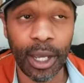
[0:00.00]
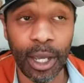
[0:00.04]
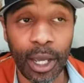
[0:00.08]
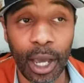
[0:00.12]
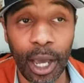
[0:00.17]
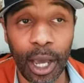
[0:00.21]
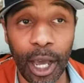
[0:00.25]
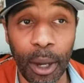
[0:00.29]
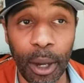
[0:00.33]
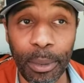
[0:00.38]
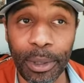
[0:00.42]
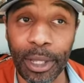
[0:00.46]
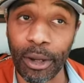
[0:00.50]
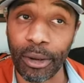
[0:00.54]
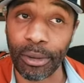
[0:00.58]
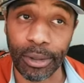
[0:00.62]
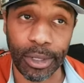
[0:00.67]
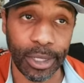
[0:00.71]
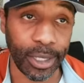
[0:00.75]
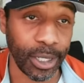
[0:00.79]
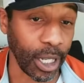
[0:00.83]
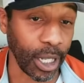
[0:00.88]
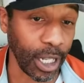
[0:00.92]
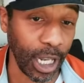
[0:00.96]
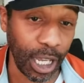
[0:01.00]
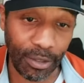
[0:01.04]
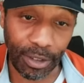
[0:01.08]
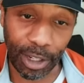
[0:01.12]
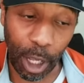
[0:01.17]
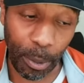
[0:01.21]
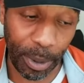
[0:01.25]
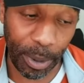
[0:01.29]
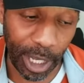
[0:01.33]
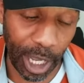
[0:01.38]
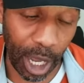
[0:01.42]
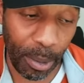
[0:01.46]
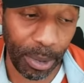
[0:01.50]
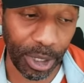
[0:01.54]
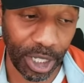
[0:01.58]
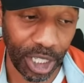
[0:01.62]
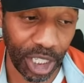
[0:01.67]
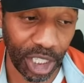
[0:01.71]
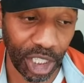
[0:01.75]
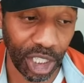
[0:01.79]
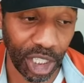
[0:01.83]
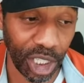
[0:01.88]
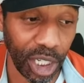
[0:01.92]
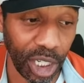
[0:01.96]
Um, there is a level up in
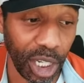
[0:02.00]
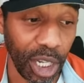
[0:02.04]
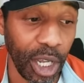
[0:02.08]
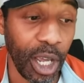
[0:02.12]
competition.